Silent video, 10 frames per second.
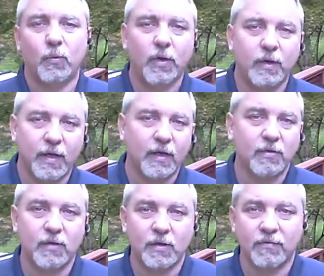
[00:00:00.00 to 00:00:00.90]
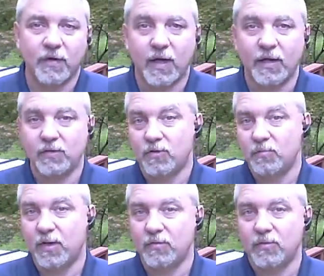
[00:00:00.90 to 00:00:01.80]
where now you can find
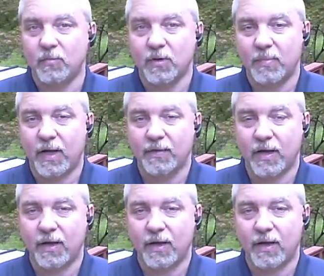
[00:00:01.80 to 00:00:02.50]
2-bedroom, 1-bath